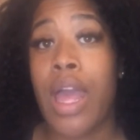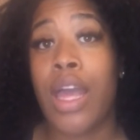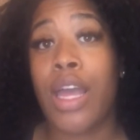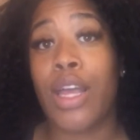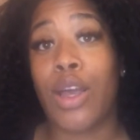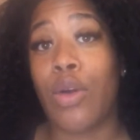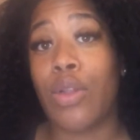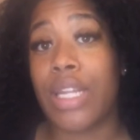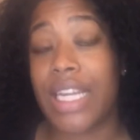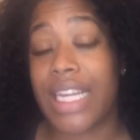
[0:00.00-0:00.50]

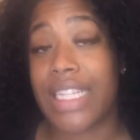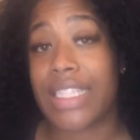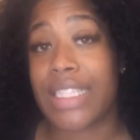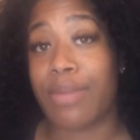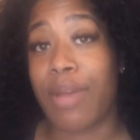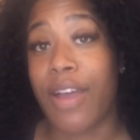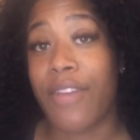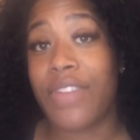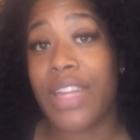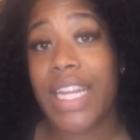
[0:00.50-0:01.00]
go look into
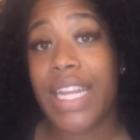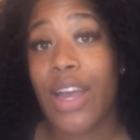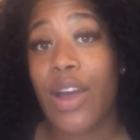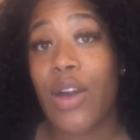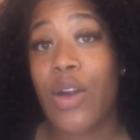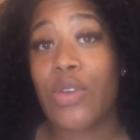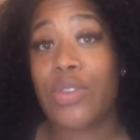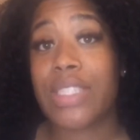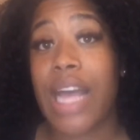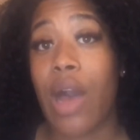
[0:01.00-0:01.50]
my
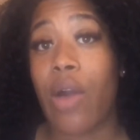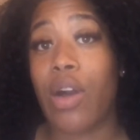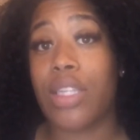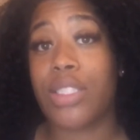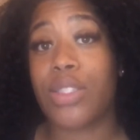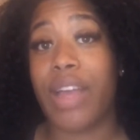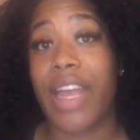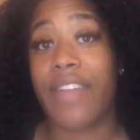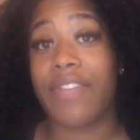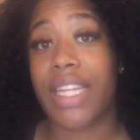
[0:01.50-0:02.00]
videos. I'll
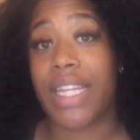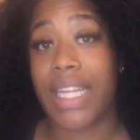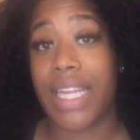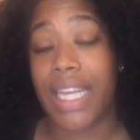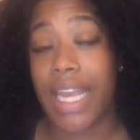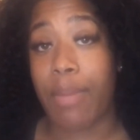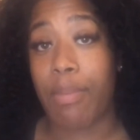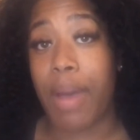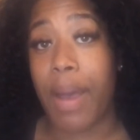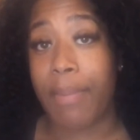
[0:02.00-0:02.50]
also have the
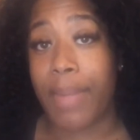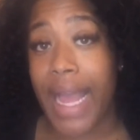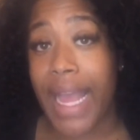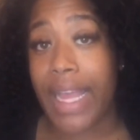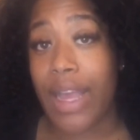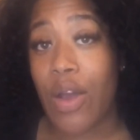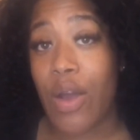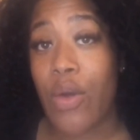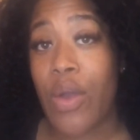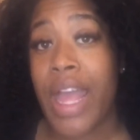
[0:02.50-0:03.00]
link in my
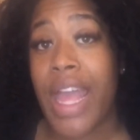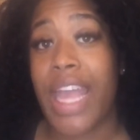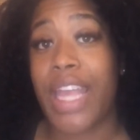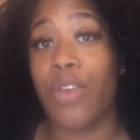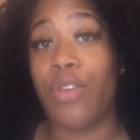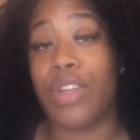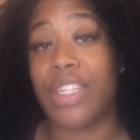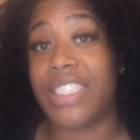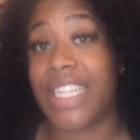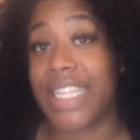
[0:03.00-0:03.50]
bio, and
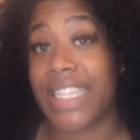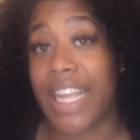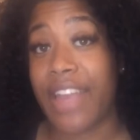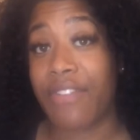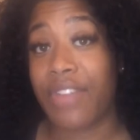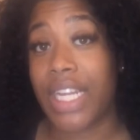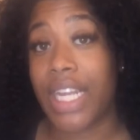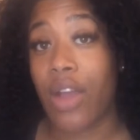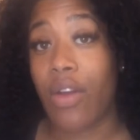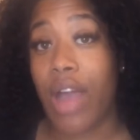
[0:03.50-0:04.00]
you can check that
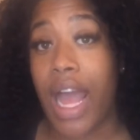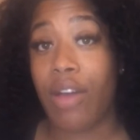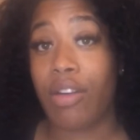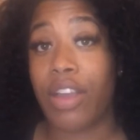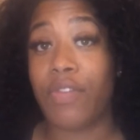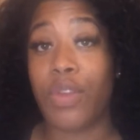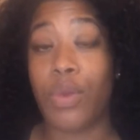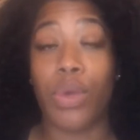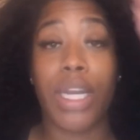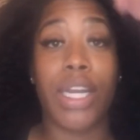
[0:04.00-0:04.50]
video out
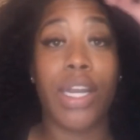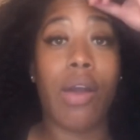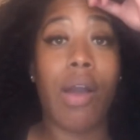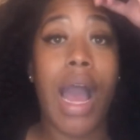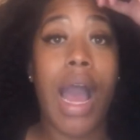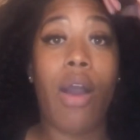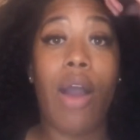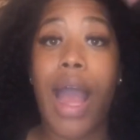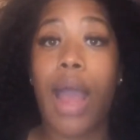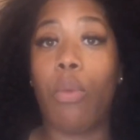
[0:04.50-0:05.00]
if you want to know
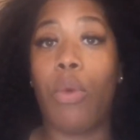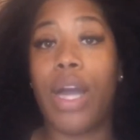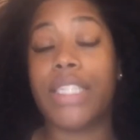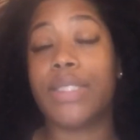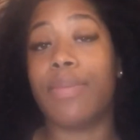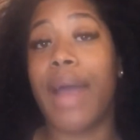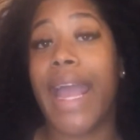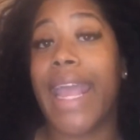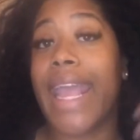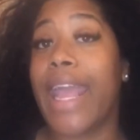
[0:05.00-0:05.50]
how I wash
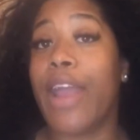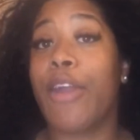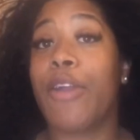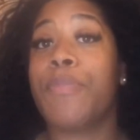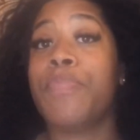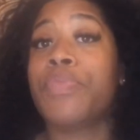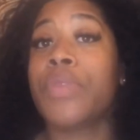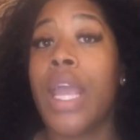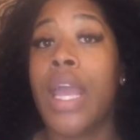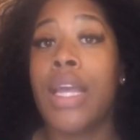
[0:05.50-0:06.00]
my hair.
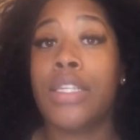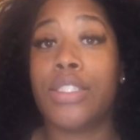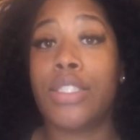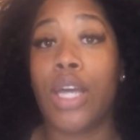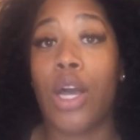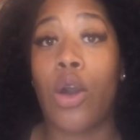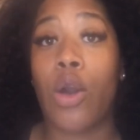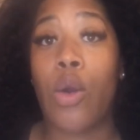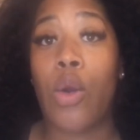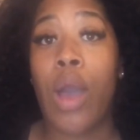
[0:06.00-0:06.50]

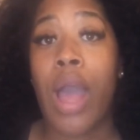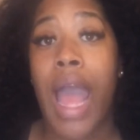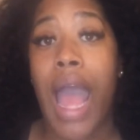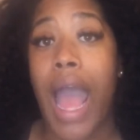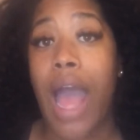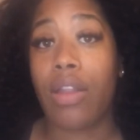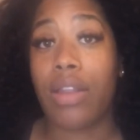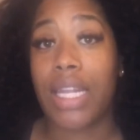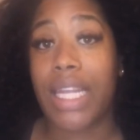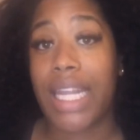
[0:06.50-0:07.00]
So
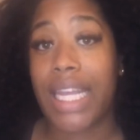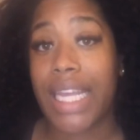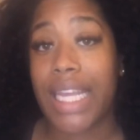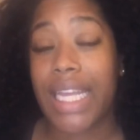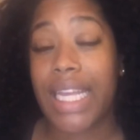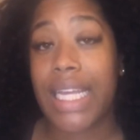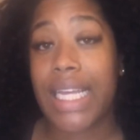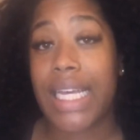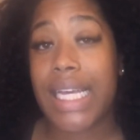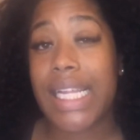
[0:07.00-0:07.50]
I'll
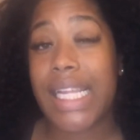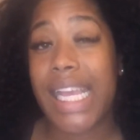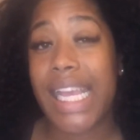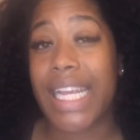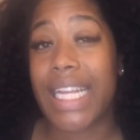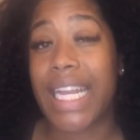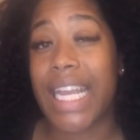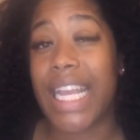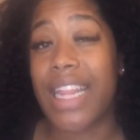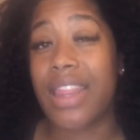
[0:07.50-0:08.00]
link
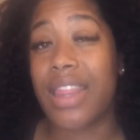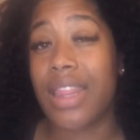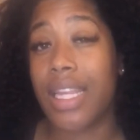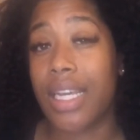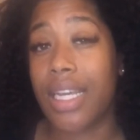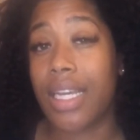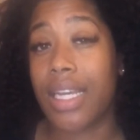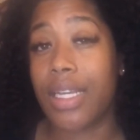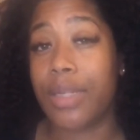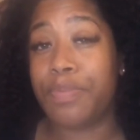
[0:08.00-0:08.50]
it in
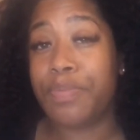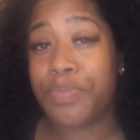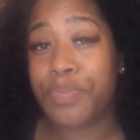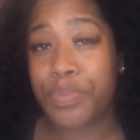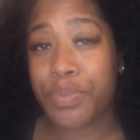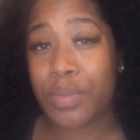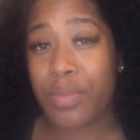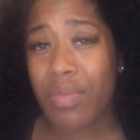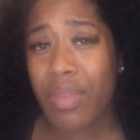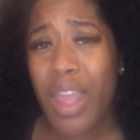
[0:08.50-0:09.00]
the
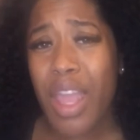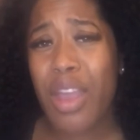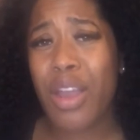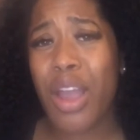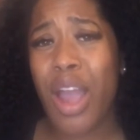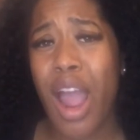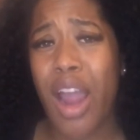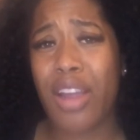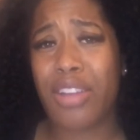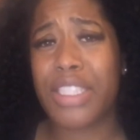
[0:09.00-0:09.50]

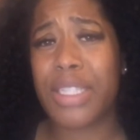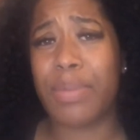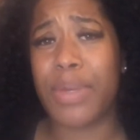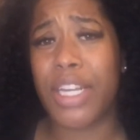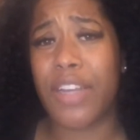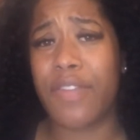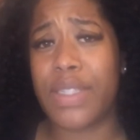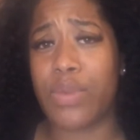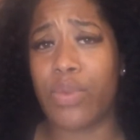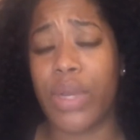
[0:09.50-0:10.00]
cards
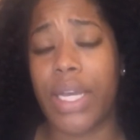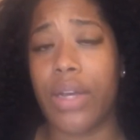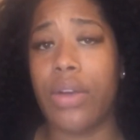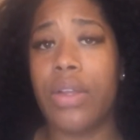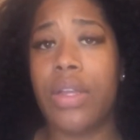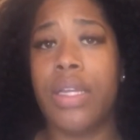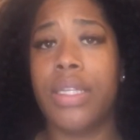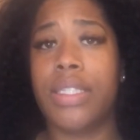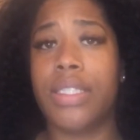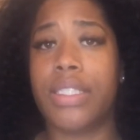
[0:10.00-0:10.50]
above as well.
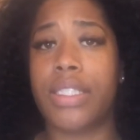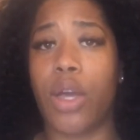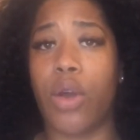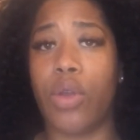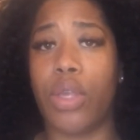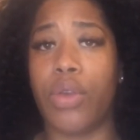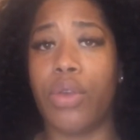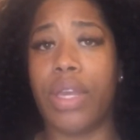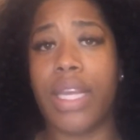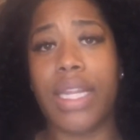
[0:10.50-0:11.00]
So
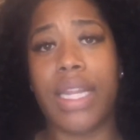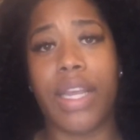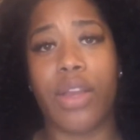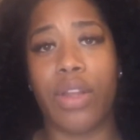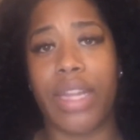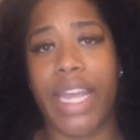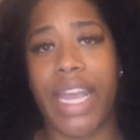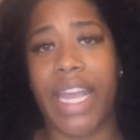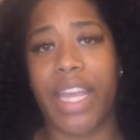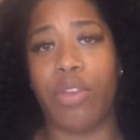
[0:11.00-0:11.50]
you can click
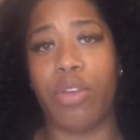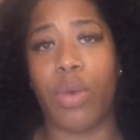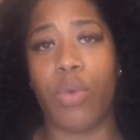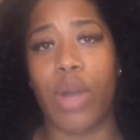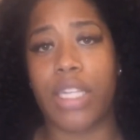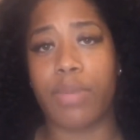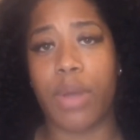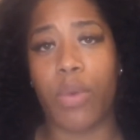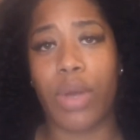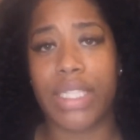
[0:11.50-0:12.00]
on that and you can
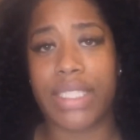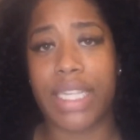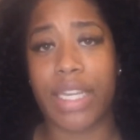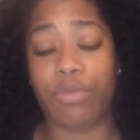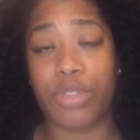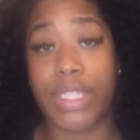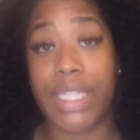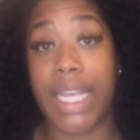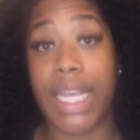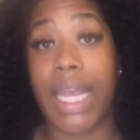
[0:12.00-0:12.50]
watch my wash day
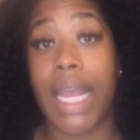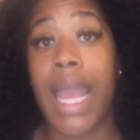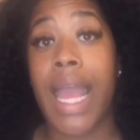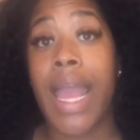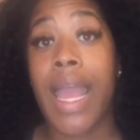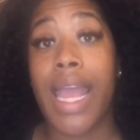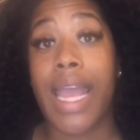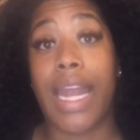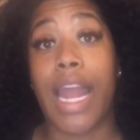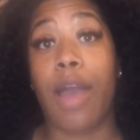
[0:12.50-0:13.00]
routine,
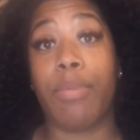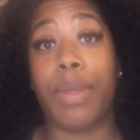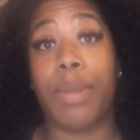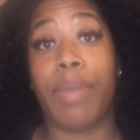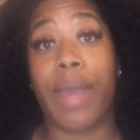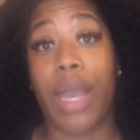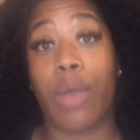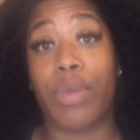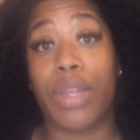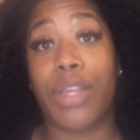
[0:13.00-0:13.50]
and I'll be
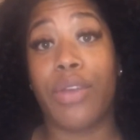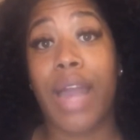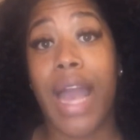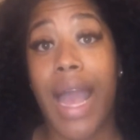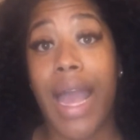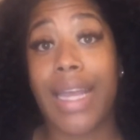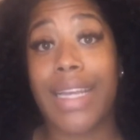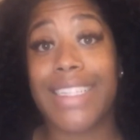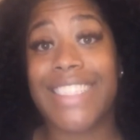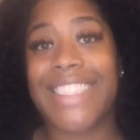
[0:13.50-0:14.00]
back with you
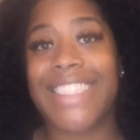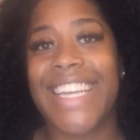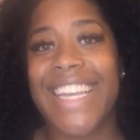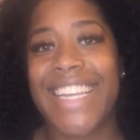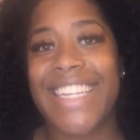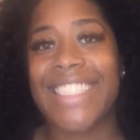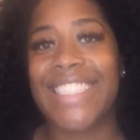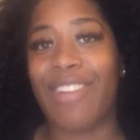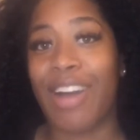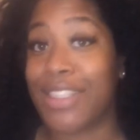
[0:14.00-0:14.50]
guys.
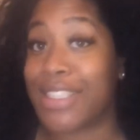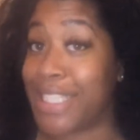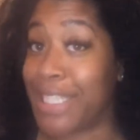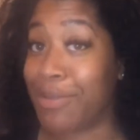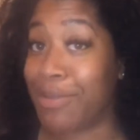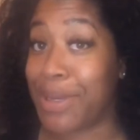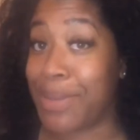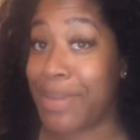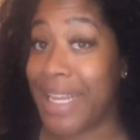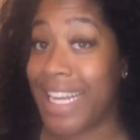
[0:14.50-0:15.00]
So I'll see
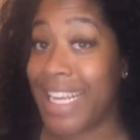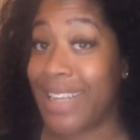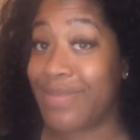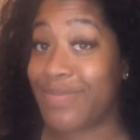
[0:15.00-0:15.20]
you in a minute.